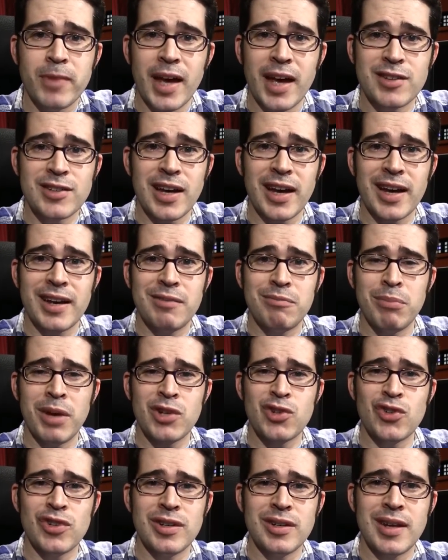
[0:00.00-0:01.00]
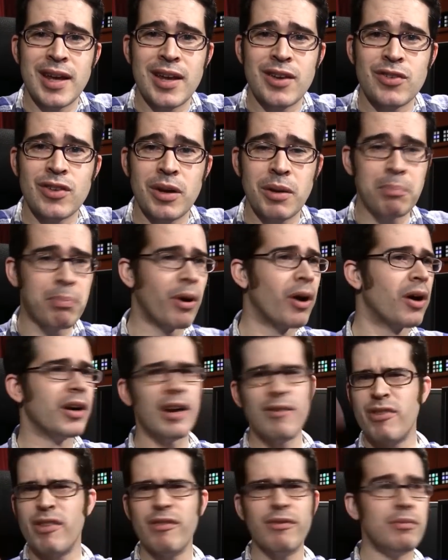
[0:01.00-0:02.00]
as I mentioned, as a
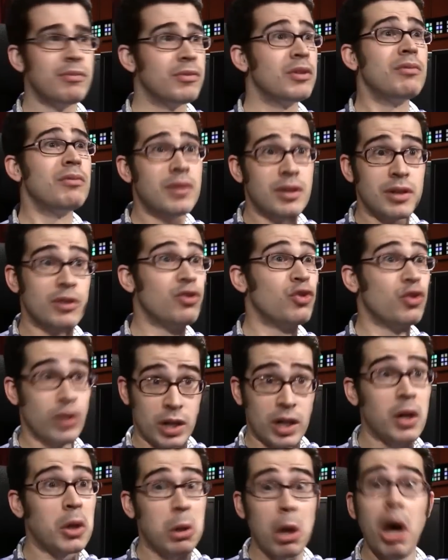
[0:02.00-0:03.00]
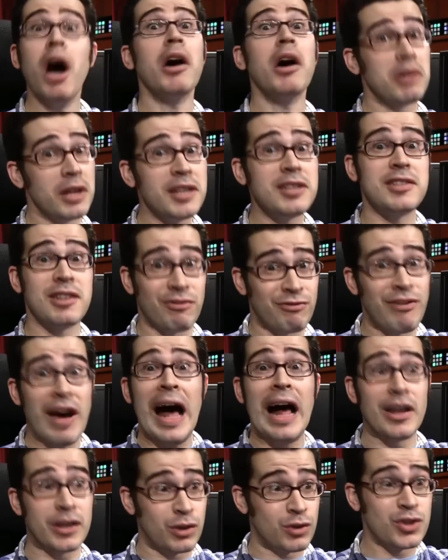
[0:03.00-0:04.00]
part of a long list of
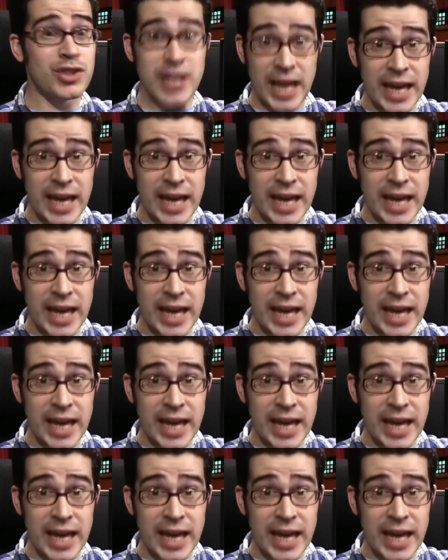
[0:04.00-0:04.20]
values.